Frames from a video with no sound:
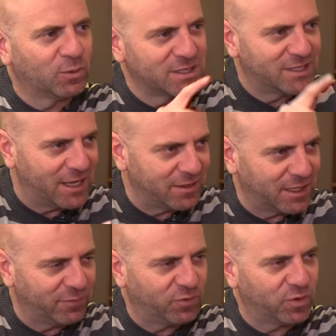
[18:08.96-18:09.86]
What is the end
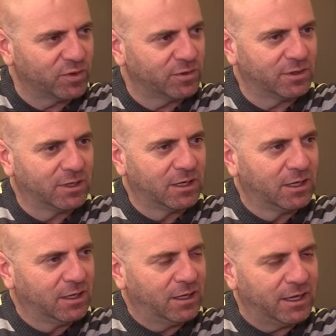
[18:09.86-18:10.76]
game for you?
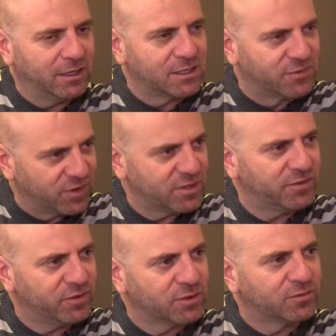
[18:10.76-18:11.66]
And it's very
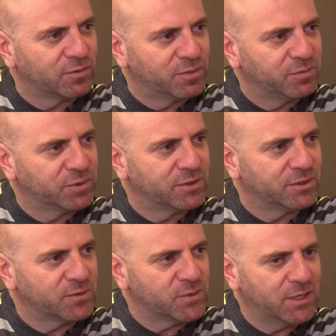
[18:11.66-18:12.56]
difficult for people to
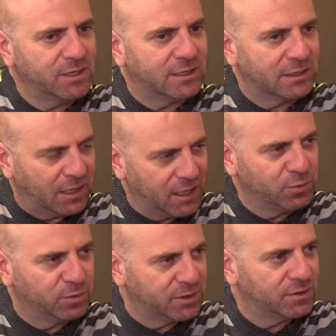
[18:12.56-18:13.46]
understand that I
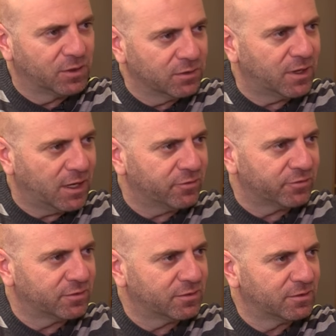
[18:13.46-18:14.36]
really don't have
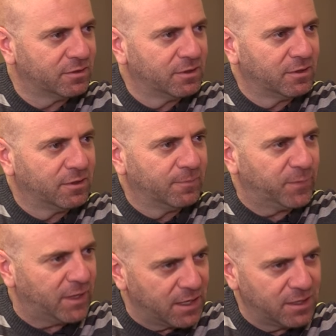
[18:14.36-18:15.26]

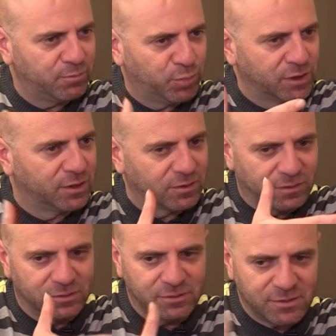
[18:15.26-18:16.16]
a
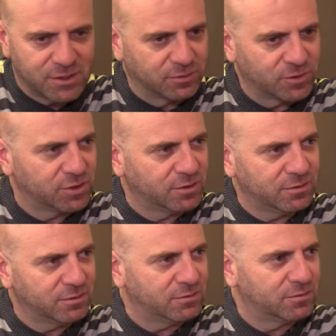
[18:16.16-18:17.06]
political
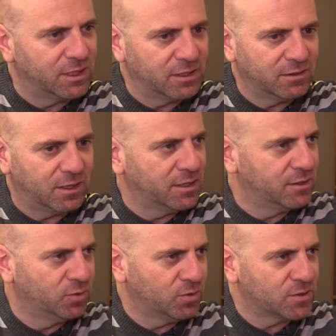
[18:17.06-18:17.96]
solution that I
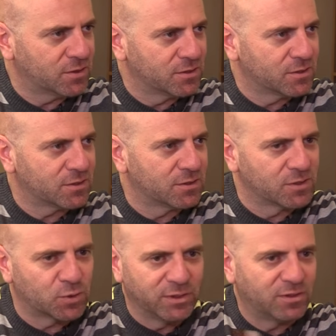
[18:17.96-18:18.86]
endorse.
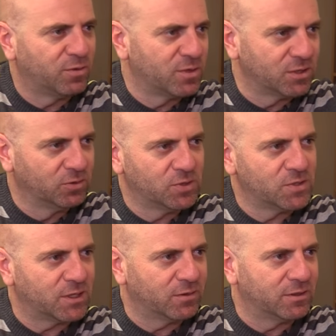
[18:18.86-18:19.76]
There's 23
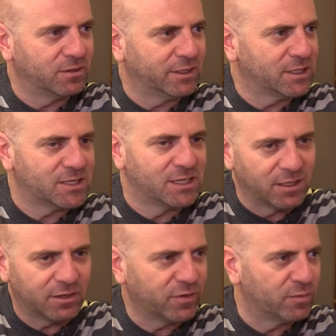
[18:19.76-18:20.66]
solutions out there and I say
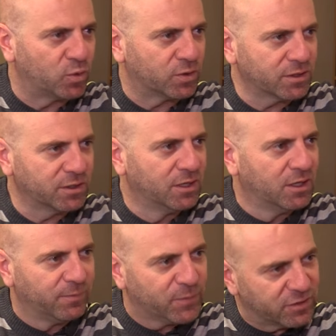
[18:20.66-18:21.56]
none of them work
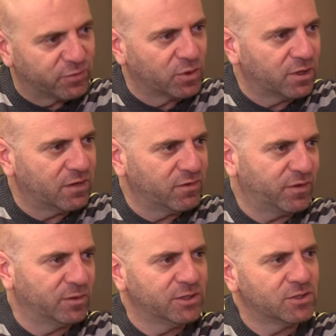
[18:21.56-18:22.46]
if we don't have the
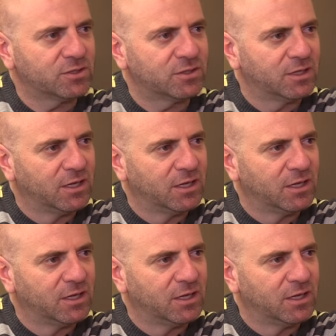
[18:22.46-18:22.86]
foundation.